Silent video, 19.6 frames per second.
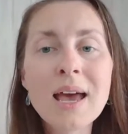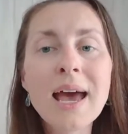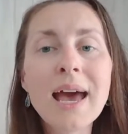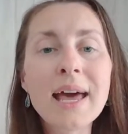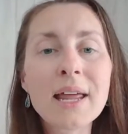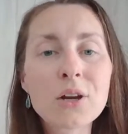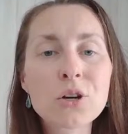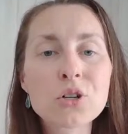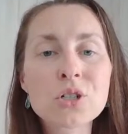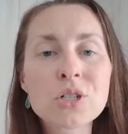
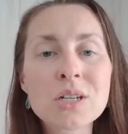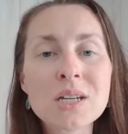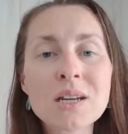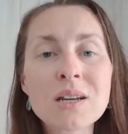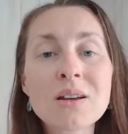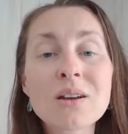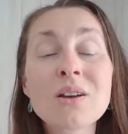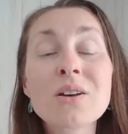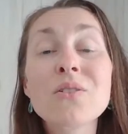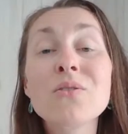
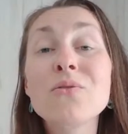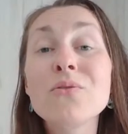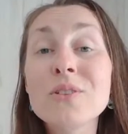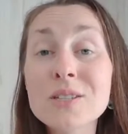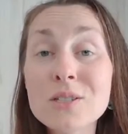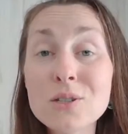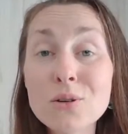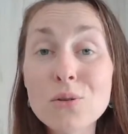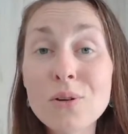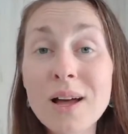energy,
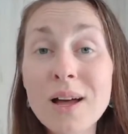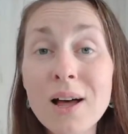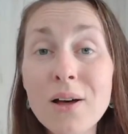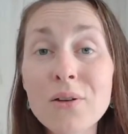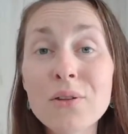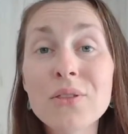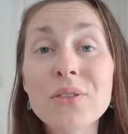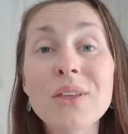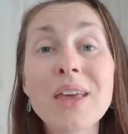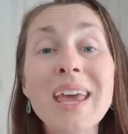physical
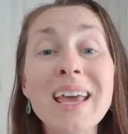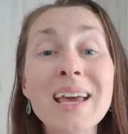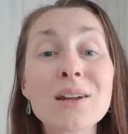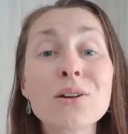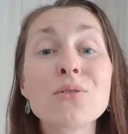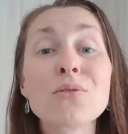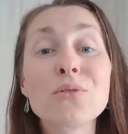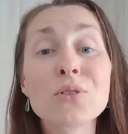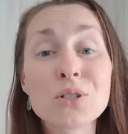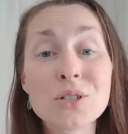health, and
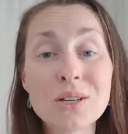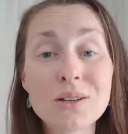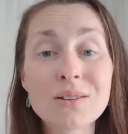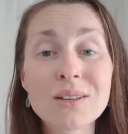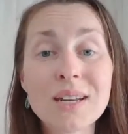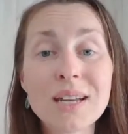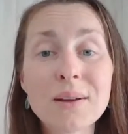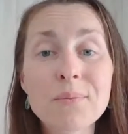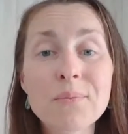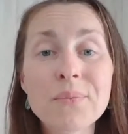
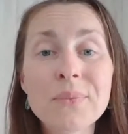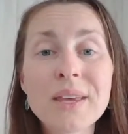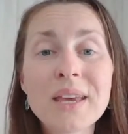fertility.